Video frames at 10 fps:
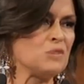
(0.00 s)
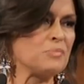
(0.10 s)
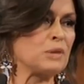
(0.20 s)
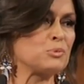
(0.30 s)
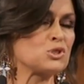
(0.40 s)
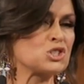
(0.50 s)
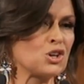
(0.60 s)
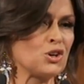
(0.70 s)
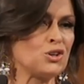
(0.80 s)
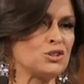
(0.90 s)
people
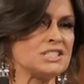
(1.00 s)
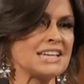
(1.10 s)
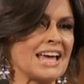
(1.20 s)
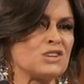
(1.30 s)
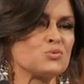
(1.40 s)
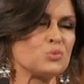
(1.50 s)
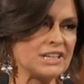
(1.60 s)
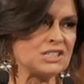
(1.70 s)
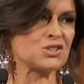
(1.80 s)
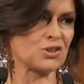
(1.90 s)
turned and
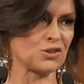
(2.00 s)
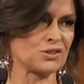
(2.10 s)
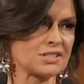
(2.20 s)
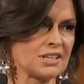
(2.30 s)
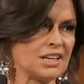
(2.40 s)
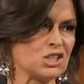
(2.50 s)
returned